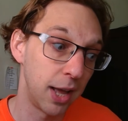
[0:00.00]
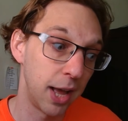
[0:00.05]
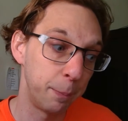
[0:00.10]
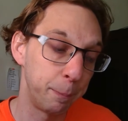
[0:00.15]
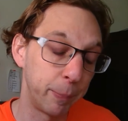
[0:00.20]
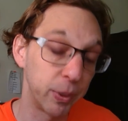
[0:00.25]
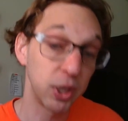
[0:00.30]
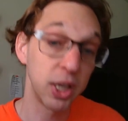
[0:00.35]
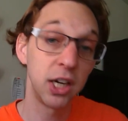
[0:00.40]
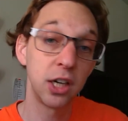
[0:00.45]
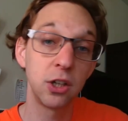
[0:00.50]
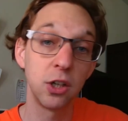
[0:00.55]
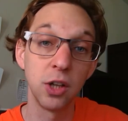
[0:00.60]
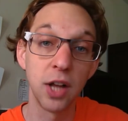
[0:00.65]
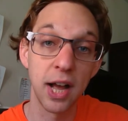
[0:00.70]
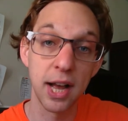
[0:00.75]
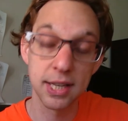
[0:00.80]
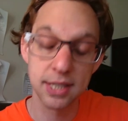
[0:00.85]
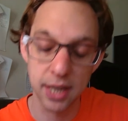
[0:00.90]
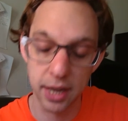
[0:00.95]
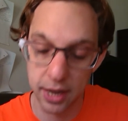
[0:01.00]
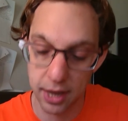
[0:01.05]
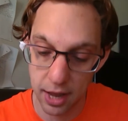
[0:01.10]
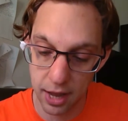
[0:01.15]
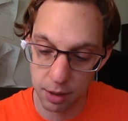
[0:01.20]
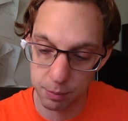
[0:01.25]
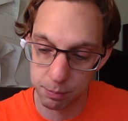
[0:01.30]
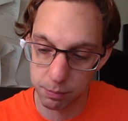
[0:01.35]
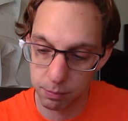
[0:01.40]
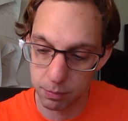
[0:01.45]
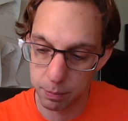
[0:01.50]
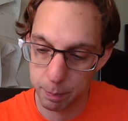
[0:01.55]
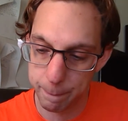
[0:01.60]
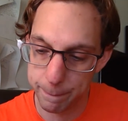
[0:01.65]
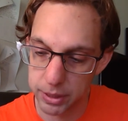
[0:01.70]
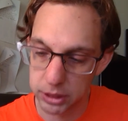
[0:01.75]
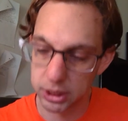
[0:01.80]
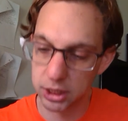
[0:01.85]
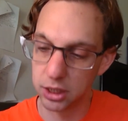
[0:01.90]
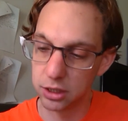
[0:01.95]
Political as I am,
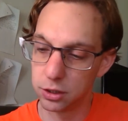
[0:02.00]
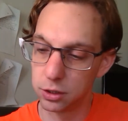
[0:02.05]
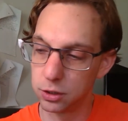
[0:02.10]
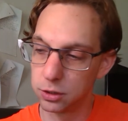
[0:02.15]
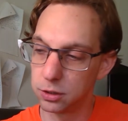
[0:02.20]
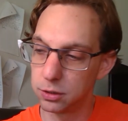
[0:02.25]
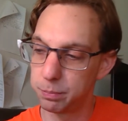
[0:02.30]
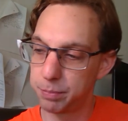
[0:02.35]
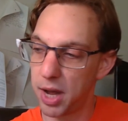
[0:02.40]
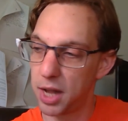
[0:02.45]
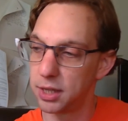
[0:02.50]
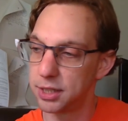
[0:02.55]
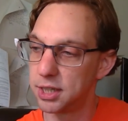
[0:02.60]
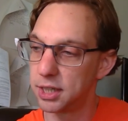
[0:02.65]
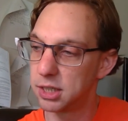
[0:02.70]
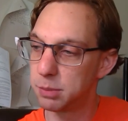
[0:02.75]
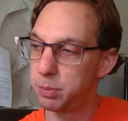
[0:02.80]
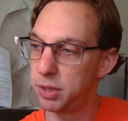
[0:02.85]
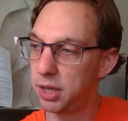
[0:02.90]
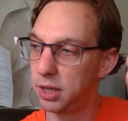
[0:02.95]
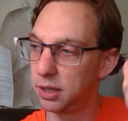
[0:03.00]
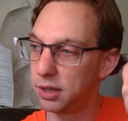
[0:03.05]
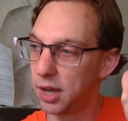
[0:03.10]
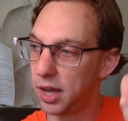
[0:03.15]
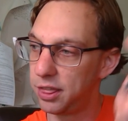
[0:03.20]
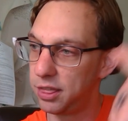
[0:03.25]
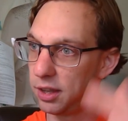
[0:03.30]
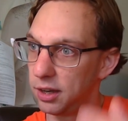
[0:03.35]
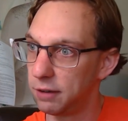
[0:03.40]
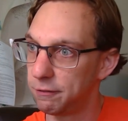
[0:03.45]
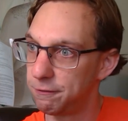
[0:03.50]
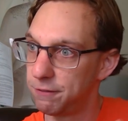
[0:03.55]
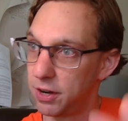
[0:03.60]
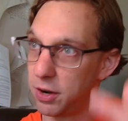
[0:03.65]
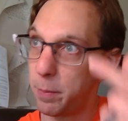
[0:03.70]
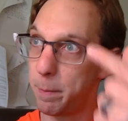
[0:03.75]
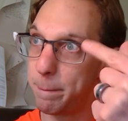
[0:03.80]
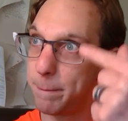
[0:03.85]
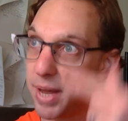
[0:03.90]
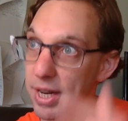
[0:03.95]
politics being, I think,
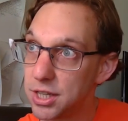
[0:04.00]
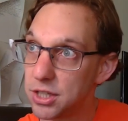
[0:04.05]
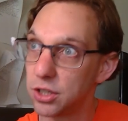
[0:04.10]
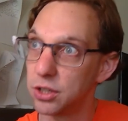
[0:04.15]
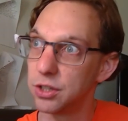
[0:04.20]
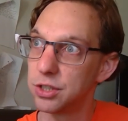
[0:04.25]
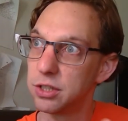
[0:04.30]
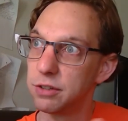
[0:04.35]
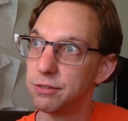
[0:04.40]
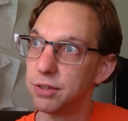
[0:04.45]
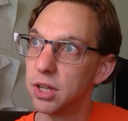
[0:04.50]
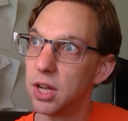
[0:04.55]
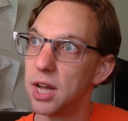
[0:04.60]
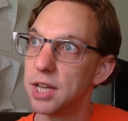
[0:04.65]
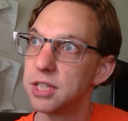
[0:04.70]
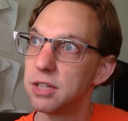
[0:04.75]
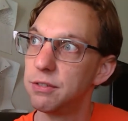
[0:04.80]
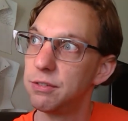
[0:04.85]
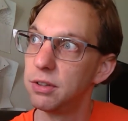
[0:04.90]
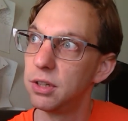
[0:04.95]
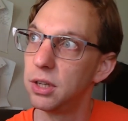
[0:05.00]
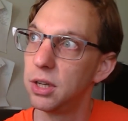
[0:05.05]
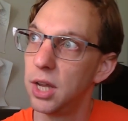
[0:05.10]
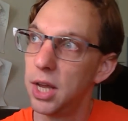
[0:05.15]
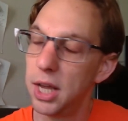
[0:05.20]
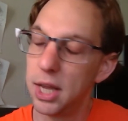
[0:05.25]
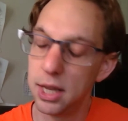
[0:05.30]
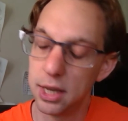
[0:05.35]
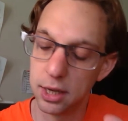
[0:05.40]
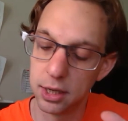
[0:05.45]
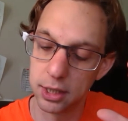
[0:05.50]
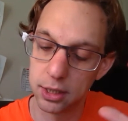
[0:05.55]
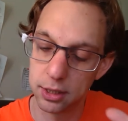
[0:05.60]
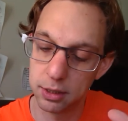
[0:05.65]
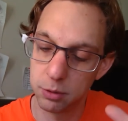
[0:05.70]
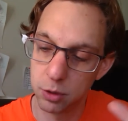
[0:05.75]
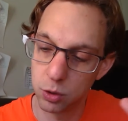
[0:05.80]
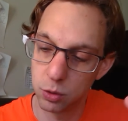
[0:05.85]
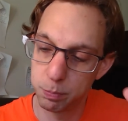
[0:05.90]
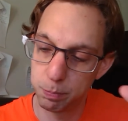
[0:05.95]
fundamental to philosophy, a
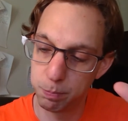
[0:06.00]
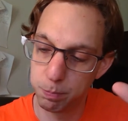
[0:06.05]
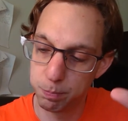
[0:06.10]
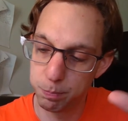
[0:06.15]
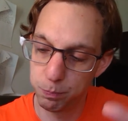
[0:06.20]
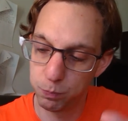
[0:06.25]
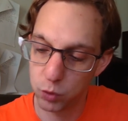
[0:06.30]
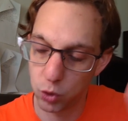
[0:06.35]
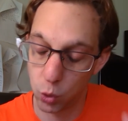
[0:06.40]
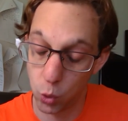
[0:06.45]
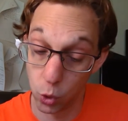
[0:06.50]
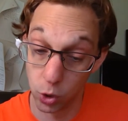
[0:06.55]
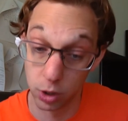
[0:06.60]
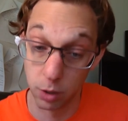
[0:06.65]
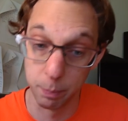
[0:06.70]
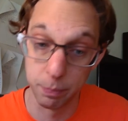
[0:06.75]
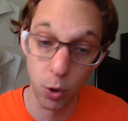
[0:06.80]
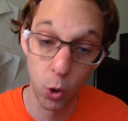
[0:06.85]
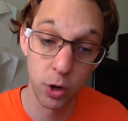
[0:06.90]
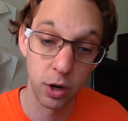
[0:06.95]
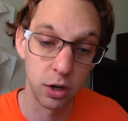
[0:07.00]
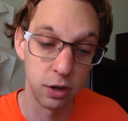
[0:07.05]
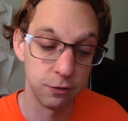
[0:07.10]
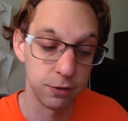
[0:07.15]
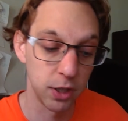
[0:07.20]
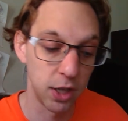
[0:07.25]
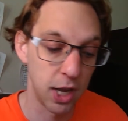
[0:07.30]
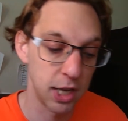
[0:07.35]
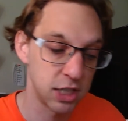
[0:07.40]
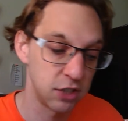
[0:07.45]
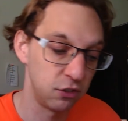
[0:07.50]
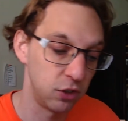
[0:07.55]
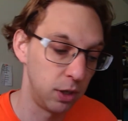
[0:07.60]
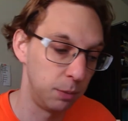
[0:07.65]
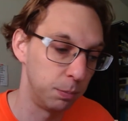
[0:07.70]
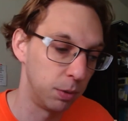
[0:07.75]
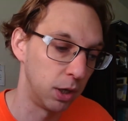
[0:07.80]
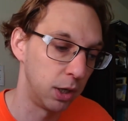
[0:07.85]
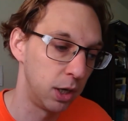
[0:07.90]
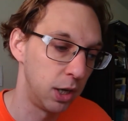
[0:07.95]
core component of philosophy,
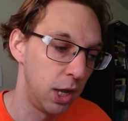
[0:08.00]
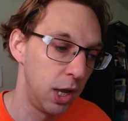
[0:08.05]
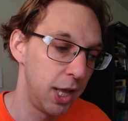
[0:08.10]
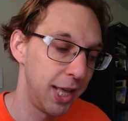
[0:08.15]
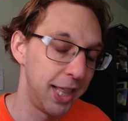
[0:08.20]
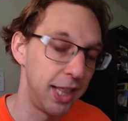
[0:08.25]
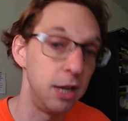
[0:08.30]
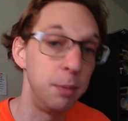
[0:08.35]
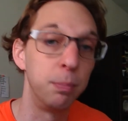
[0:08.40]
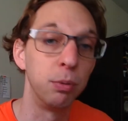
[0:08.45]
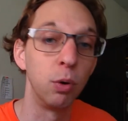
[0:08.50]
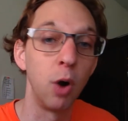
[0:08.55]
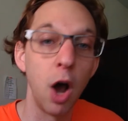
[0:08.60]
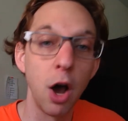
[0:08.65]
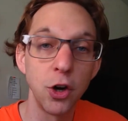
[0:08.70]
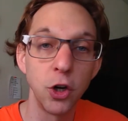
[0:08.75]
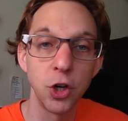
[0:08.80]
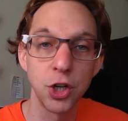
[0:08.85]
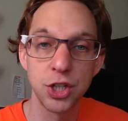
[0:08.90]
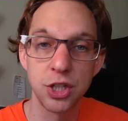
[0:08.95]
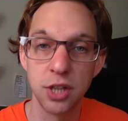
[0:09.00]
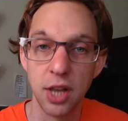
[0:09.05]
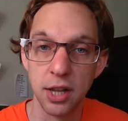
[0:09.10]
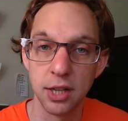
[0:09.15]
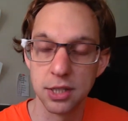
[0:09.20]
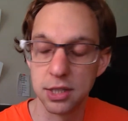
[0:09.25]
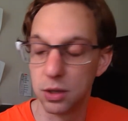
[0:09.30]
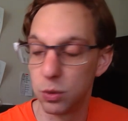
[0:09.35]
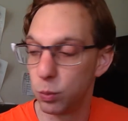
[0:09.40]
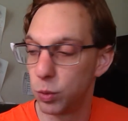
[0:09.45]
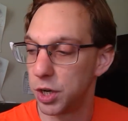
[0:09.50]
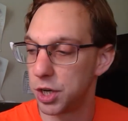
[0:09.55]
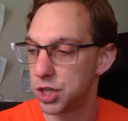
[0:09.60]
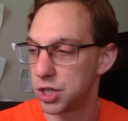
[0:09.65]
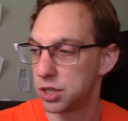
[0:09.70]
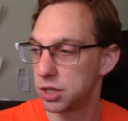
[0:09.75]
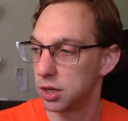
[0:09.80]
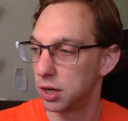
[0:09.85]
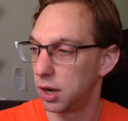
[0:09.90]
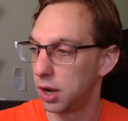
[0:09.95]
but the broader sense in
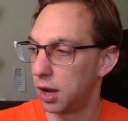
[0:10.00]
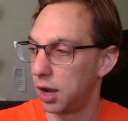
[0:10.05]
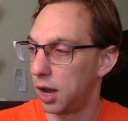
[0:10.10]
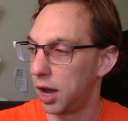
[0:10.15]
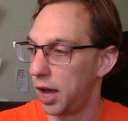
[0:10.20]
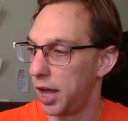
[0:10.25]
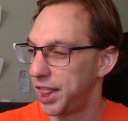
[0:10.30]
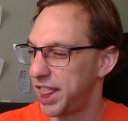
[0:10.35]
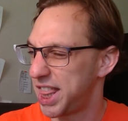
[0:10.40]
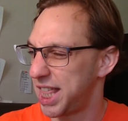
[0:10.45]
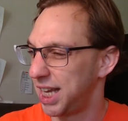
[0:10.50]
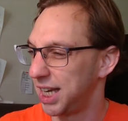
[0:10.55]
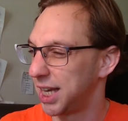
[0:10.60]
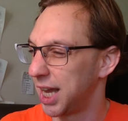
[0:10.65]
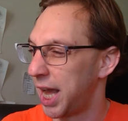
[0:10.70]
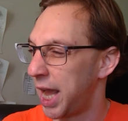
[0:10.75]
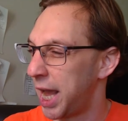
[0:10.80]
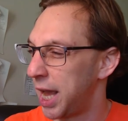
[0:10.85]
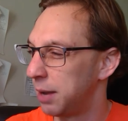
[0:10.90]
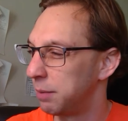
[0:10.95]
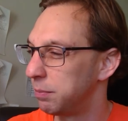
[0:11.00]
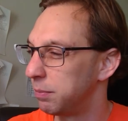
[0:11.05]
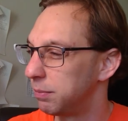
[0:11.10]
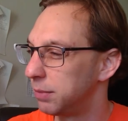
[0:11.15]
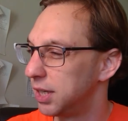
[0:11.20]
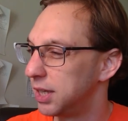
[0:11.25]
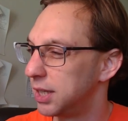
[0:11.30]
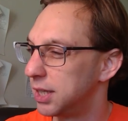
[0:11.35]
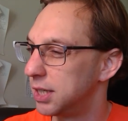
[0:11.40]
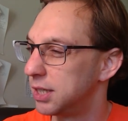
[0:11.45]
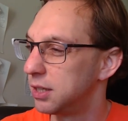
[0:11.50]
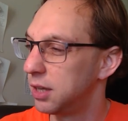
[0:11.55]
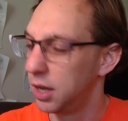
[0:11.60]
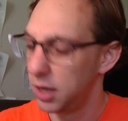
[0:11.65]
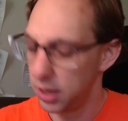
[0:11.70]
which I think I am is